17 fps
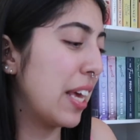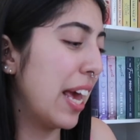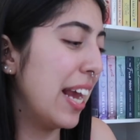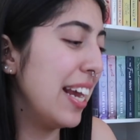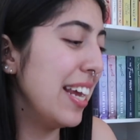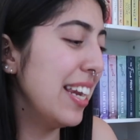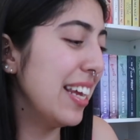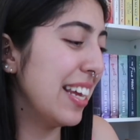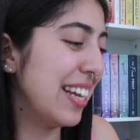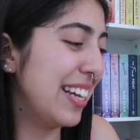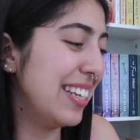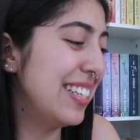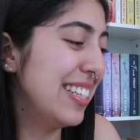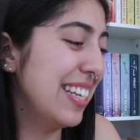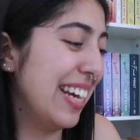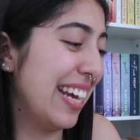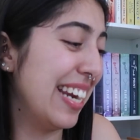Cade
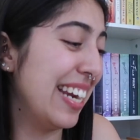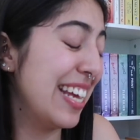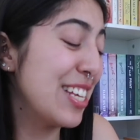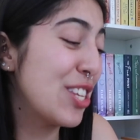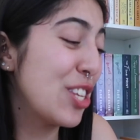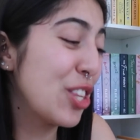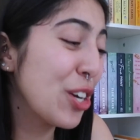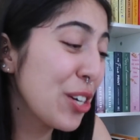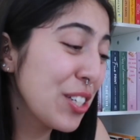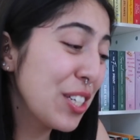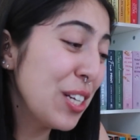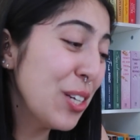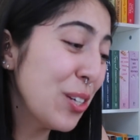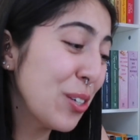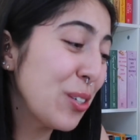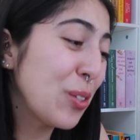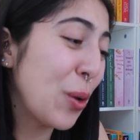Eaton is
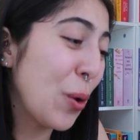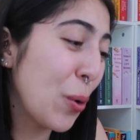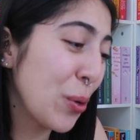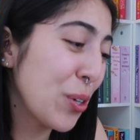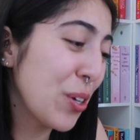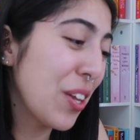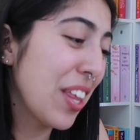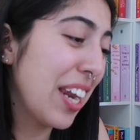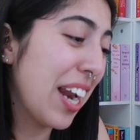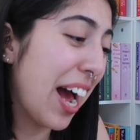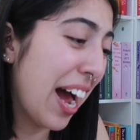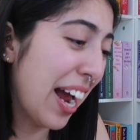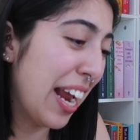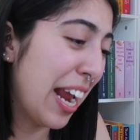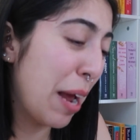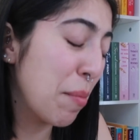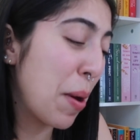13 years older than
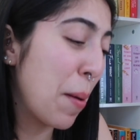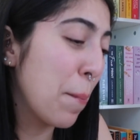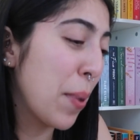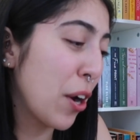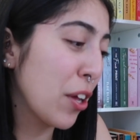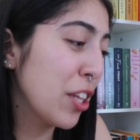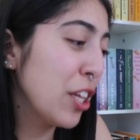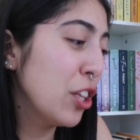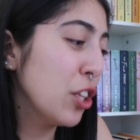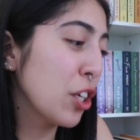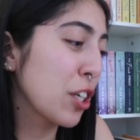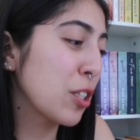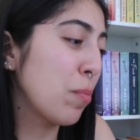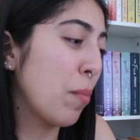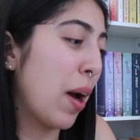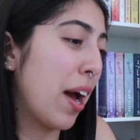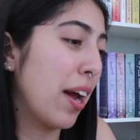I am and barely
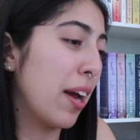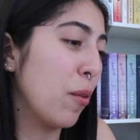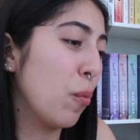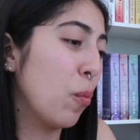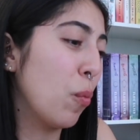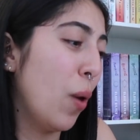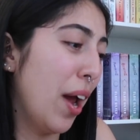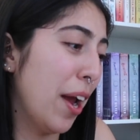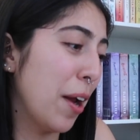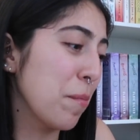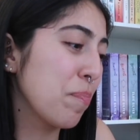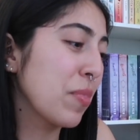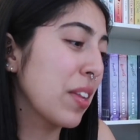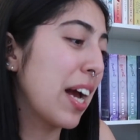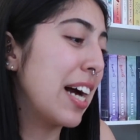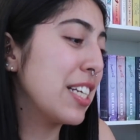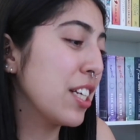looks my way
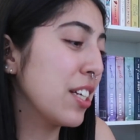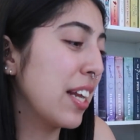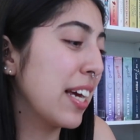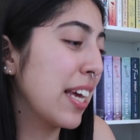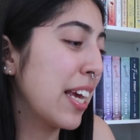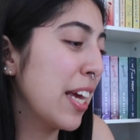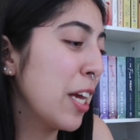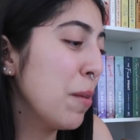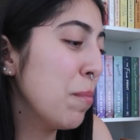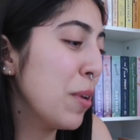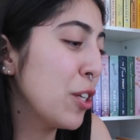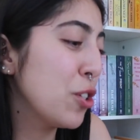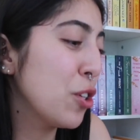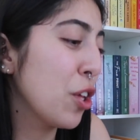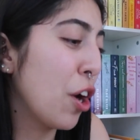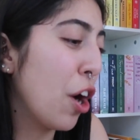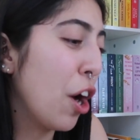until I get him
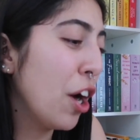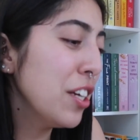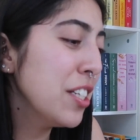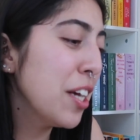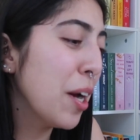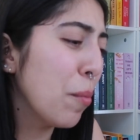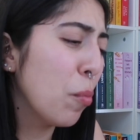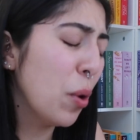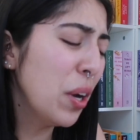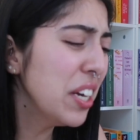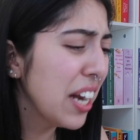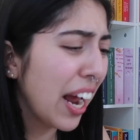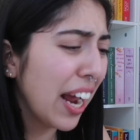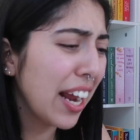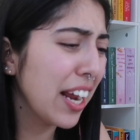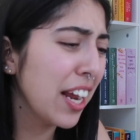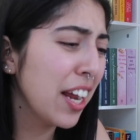into the hot tub one
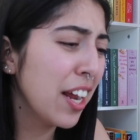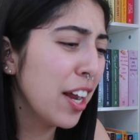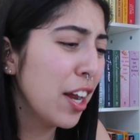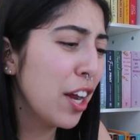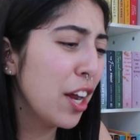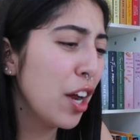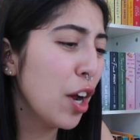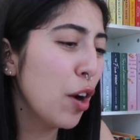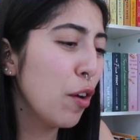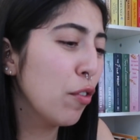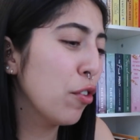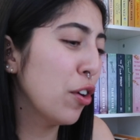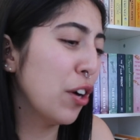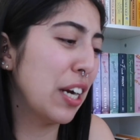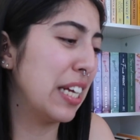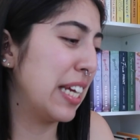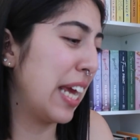night
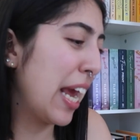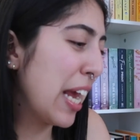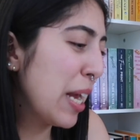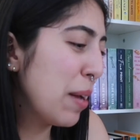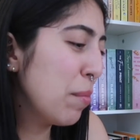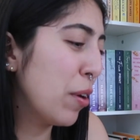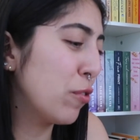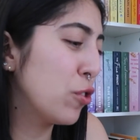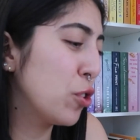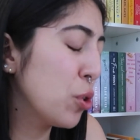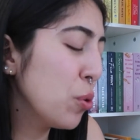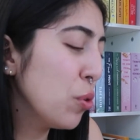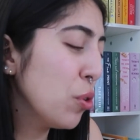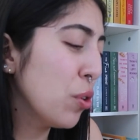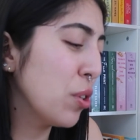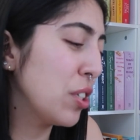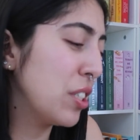for a game of
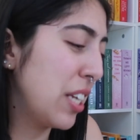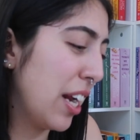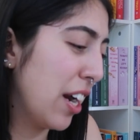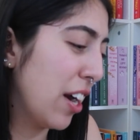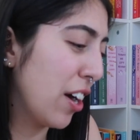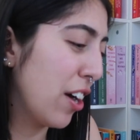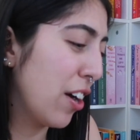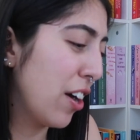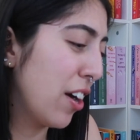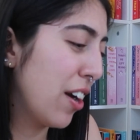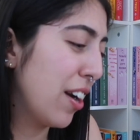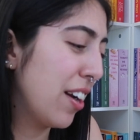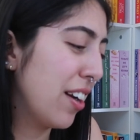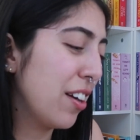truth or dare.